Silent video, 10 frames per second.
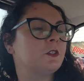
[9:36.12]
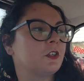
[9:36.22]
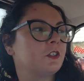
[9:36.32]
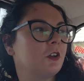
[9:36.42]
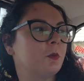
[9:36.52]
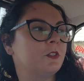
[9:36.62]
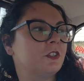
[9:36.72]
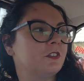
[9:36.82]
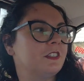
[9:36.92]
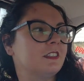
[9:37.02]
was a good
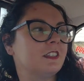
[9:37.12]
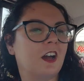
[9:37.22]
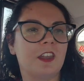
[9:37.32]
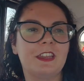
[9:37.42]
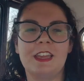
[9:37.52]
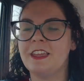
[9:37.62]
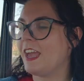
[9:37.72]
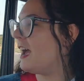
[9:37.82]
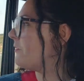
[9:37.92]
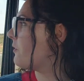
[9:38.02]
opportunity to kind of get
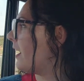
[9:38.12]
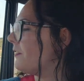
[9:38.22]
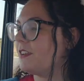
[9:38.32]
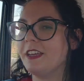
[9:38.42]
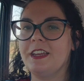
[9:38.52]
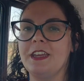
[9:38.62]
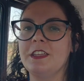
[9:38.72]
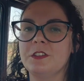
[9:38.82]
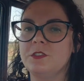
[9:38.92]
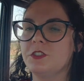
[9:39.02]
your head around it and get
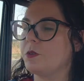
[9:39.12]
used